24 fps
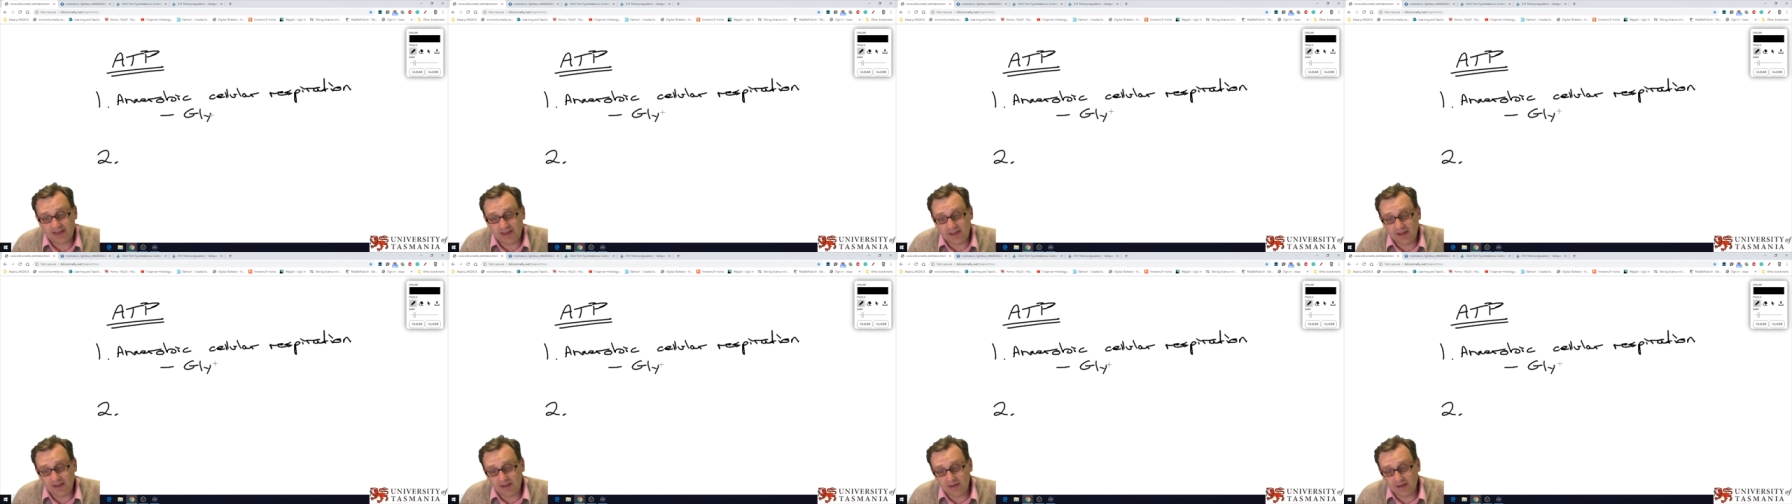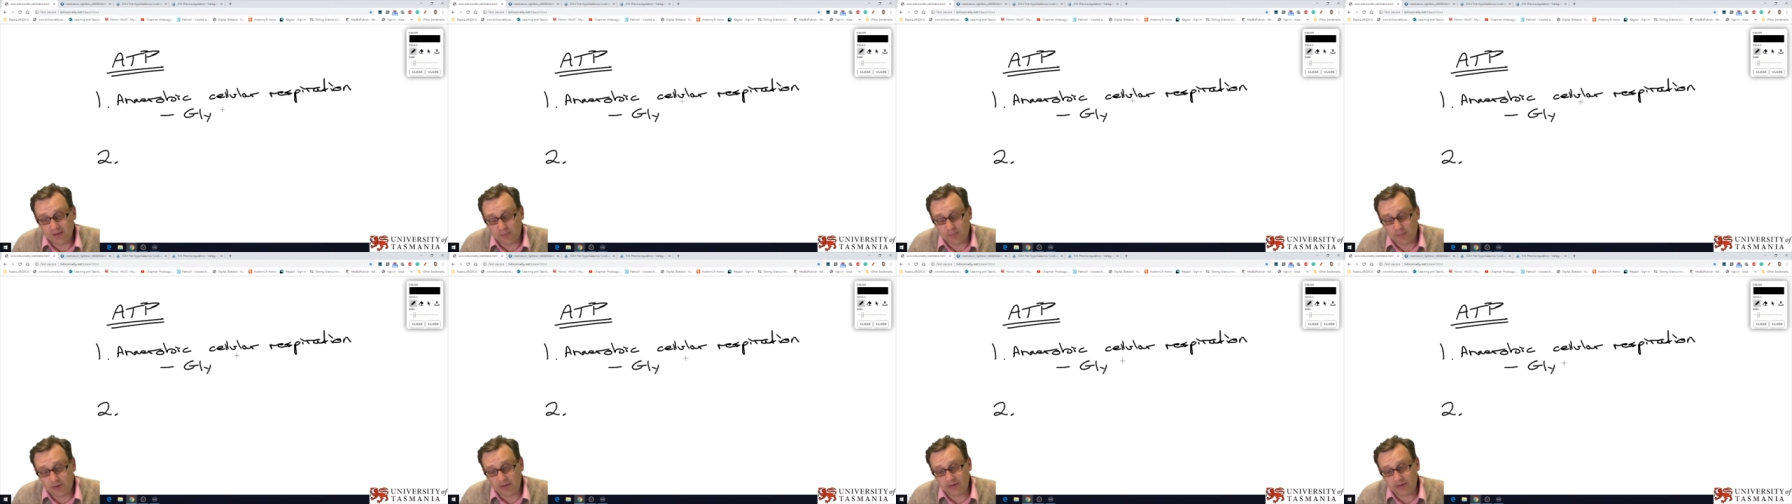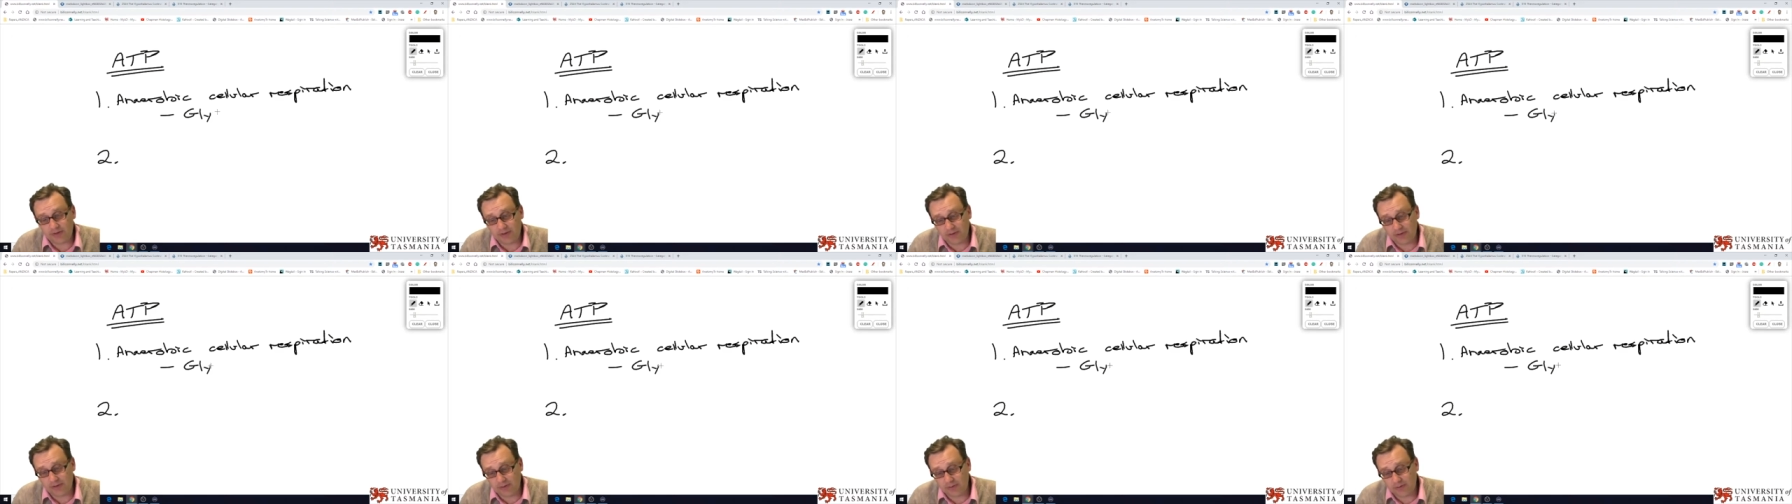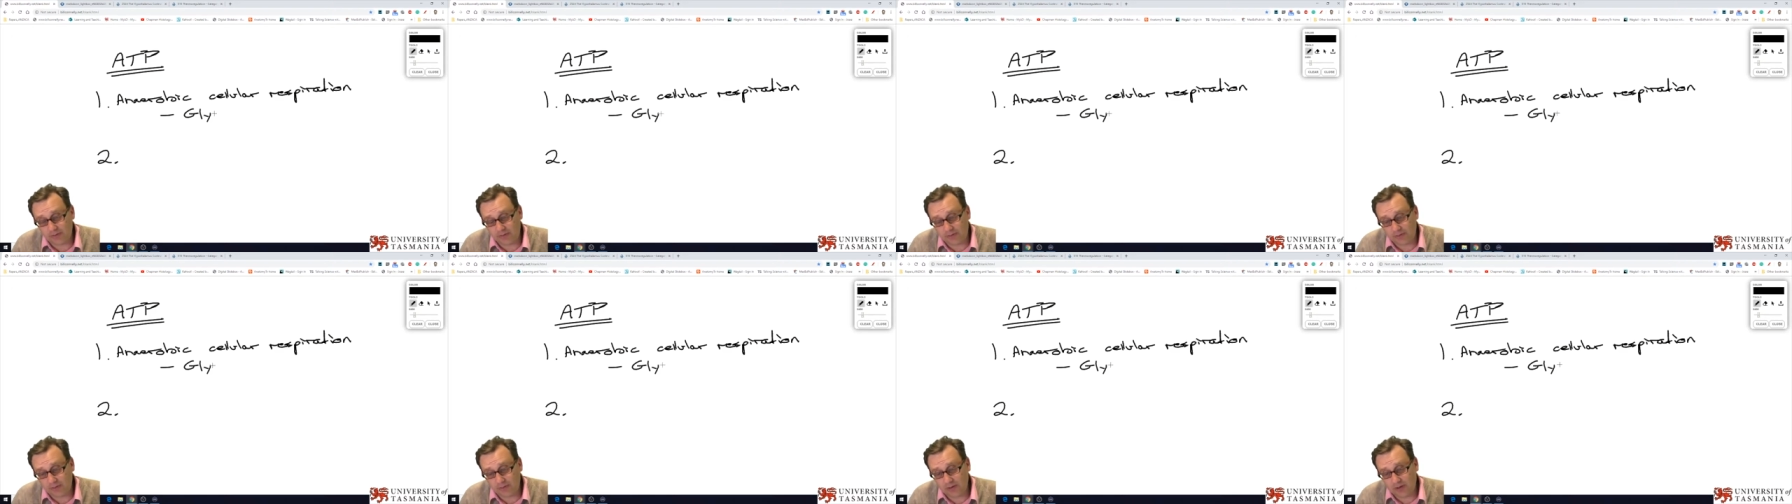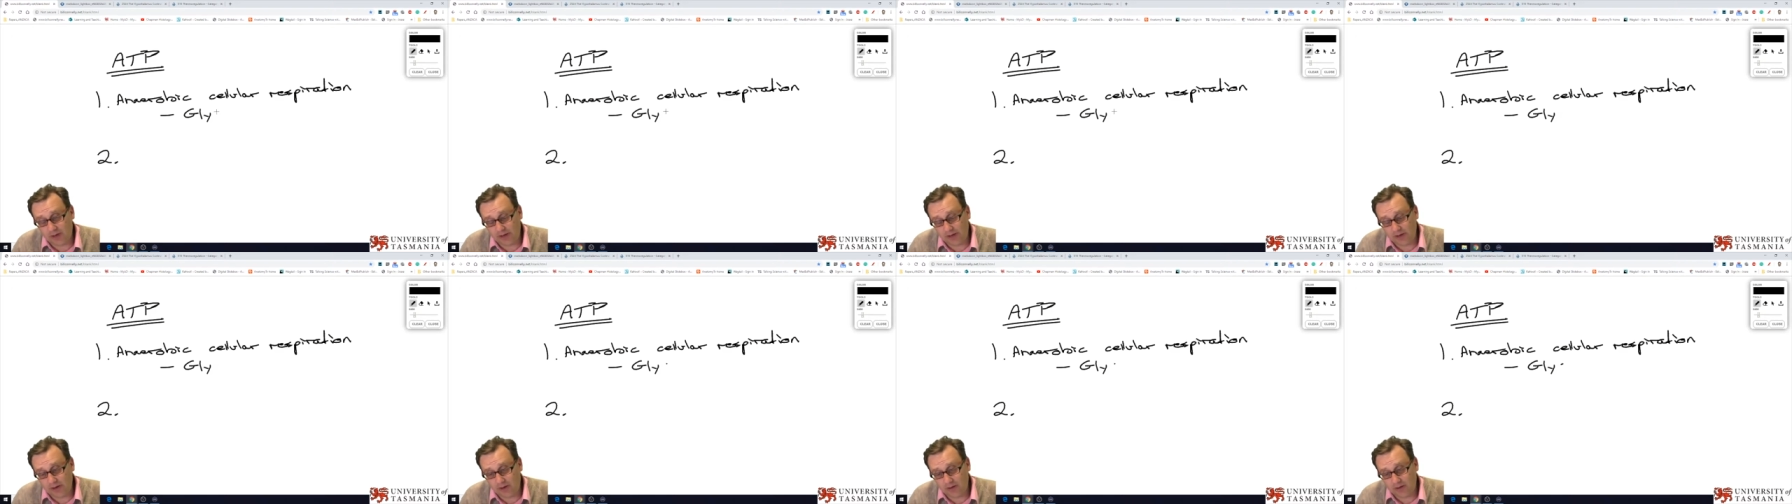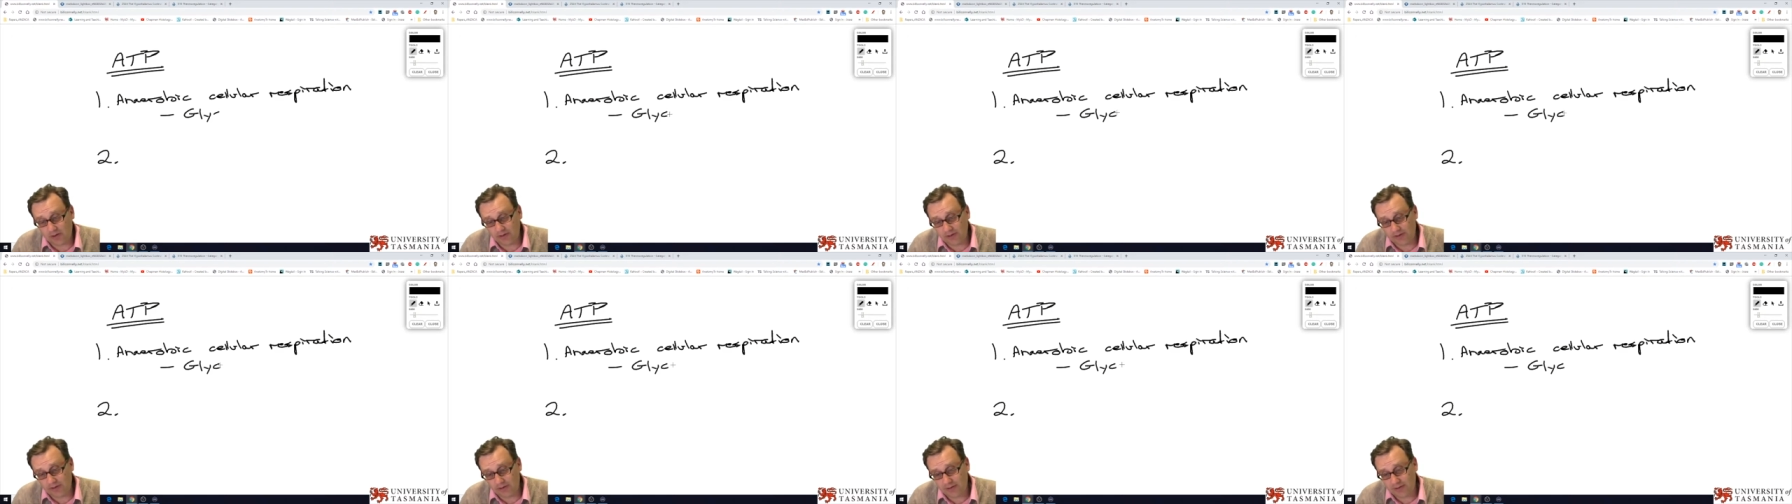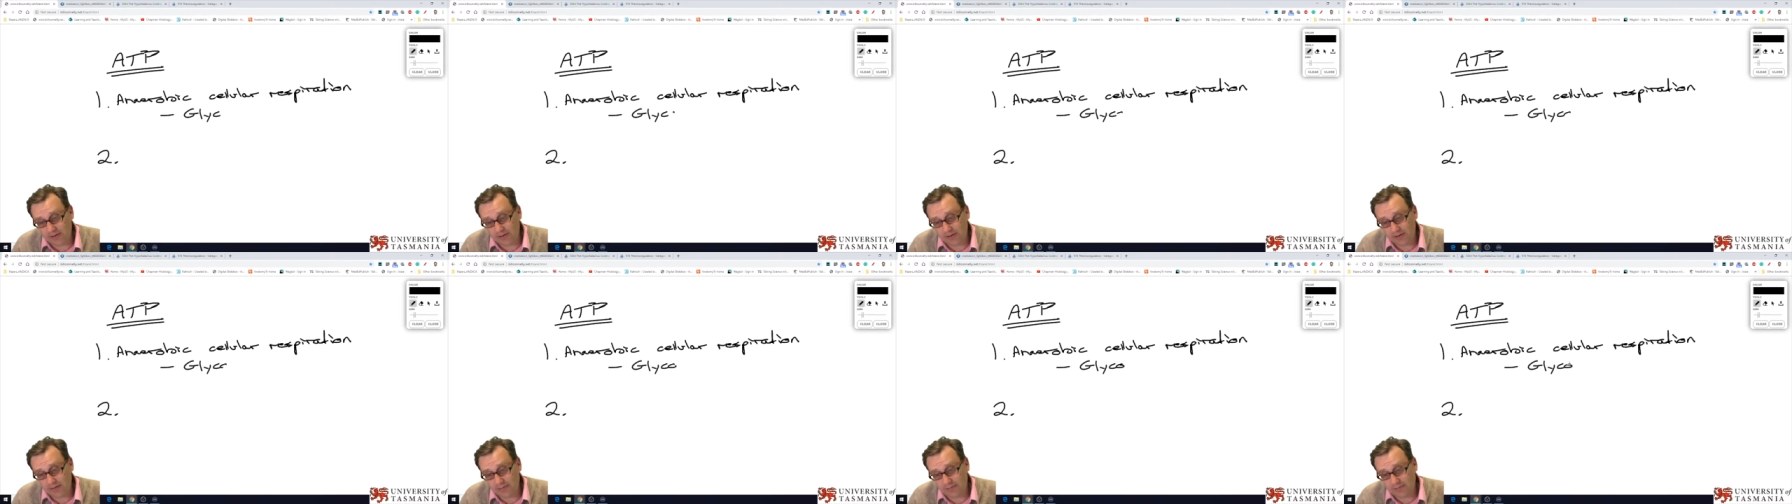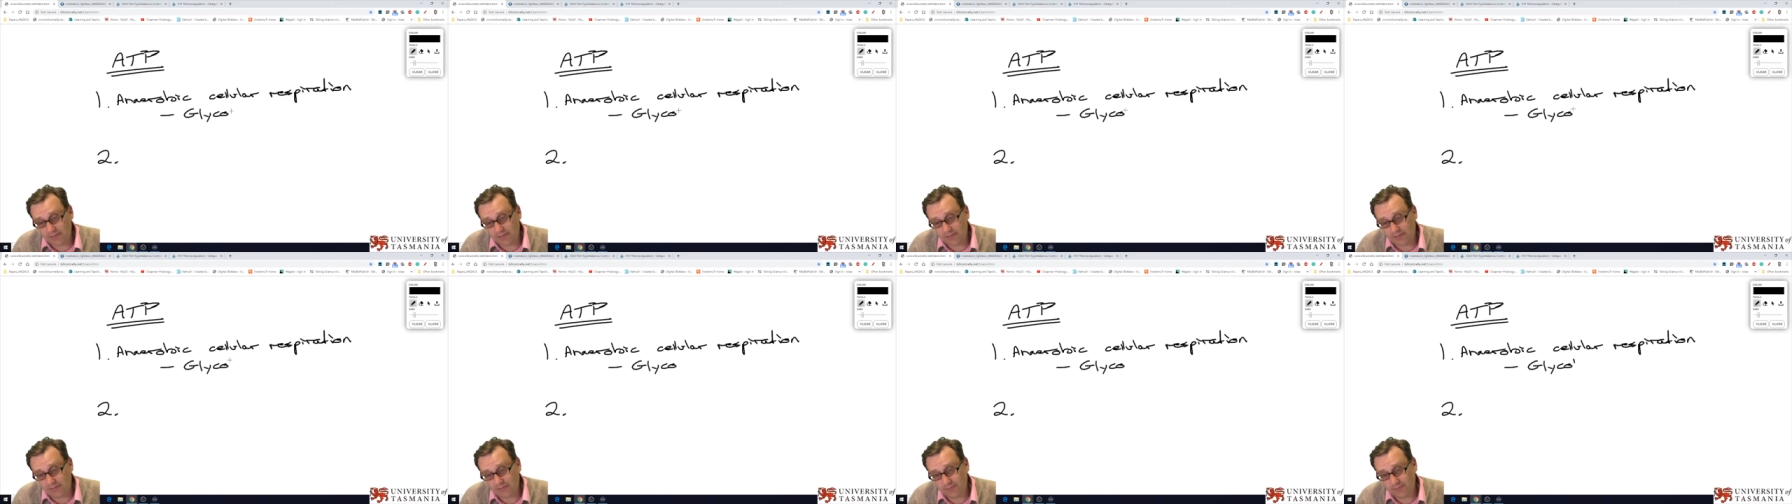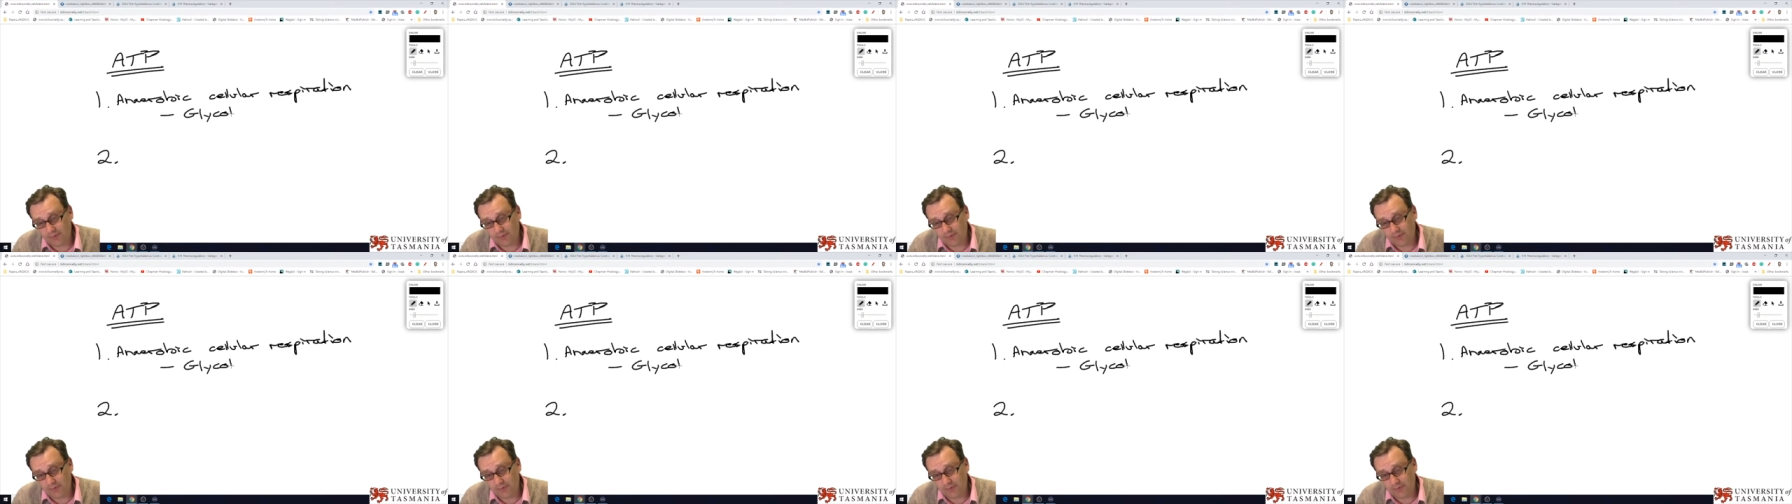the cellular process is called glycolysis